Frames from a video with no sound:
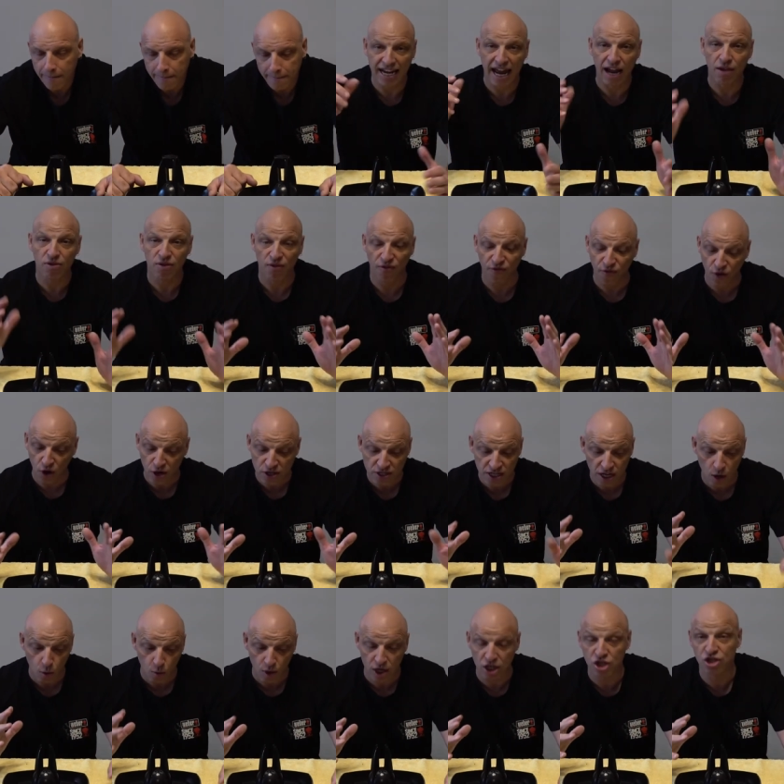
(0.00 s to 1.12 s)
now the first thing
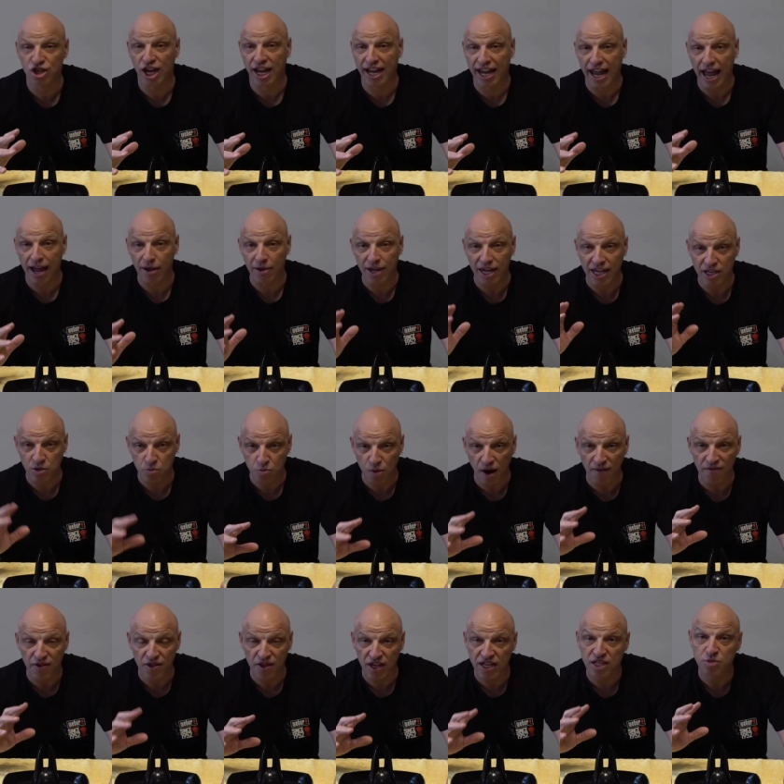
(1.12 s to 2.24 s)
I want to check out is
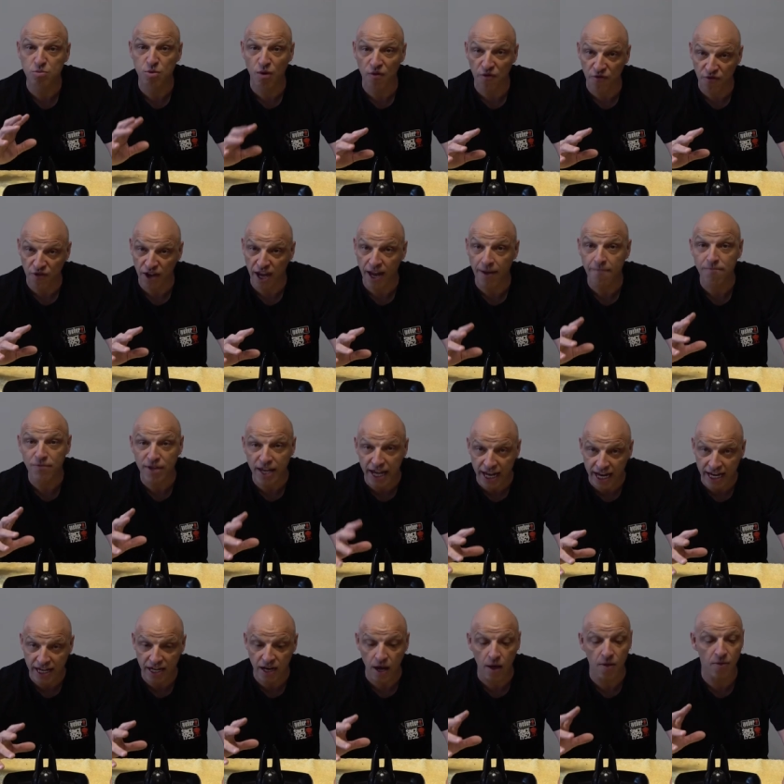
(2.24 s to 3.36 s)
whether this will fit
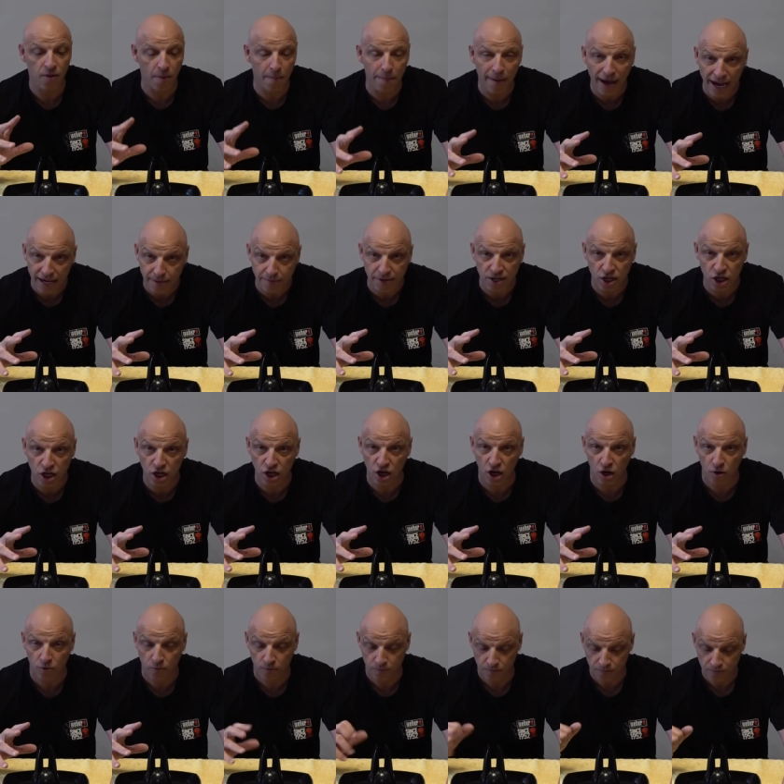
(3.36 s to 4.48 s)
in the baby Q